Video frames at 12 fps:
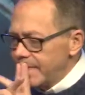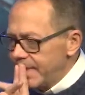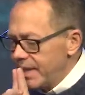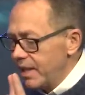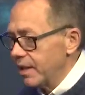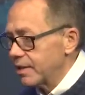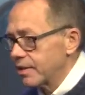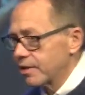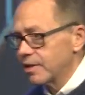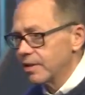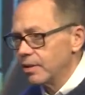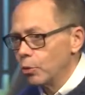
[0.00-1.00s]

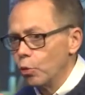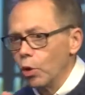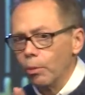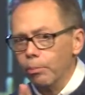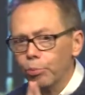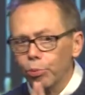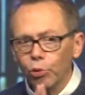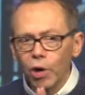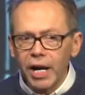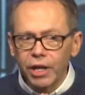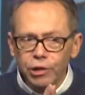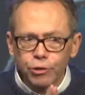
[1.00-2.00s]
This will
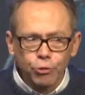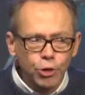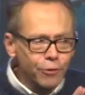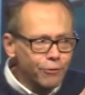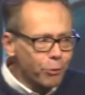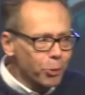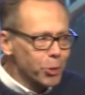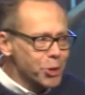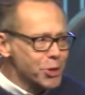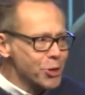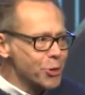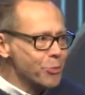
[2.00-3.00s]
break through for
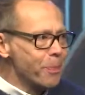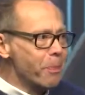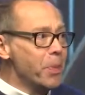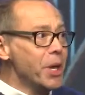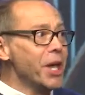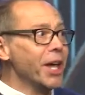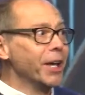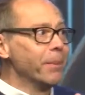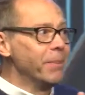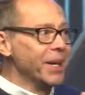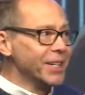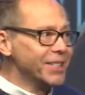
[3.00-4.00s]
you
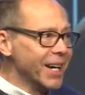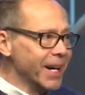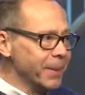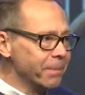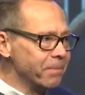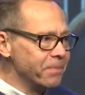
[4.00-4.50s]
big, big time.